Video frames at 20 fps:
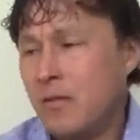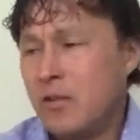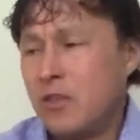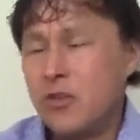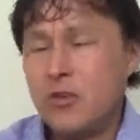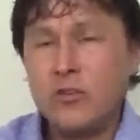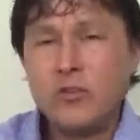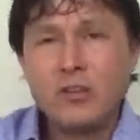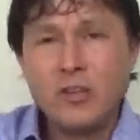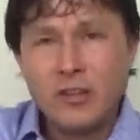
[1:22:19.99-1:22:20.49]

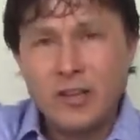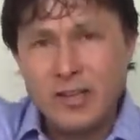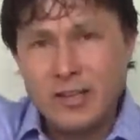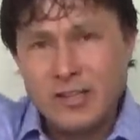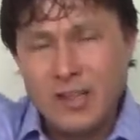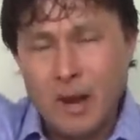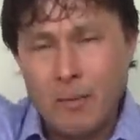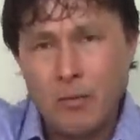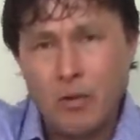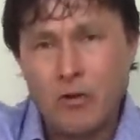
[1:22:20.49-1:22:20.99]
Use the
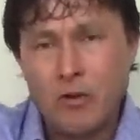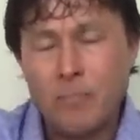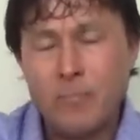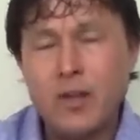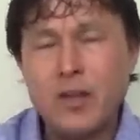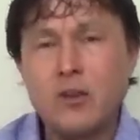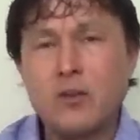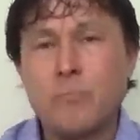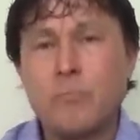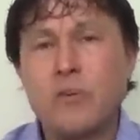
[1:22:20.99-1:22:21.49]
links down below to
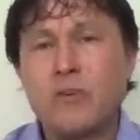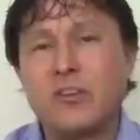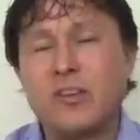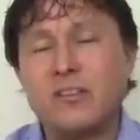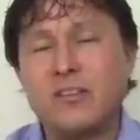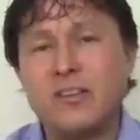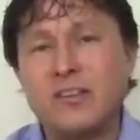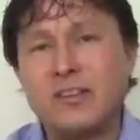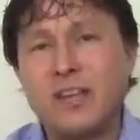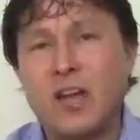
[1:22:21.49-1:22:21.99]
make your purchase
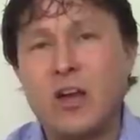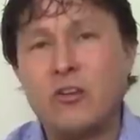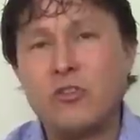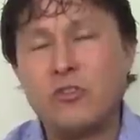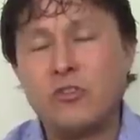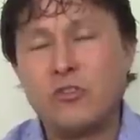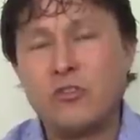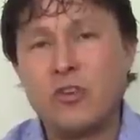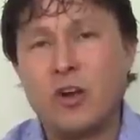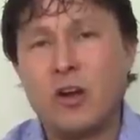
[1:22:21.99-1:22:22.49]
at discount
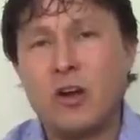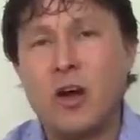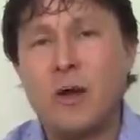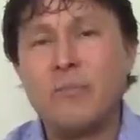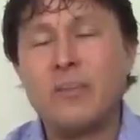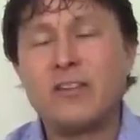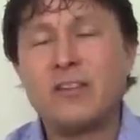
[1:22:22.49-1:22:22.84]
juicers dot com.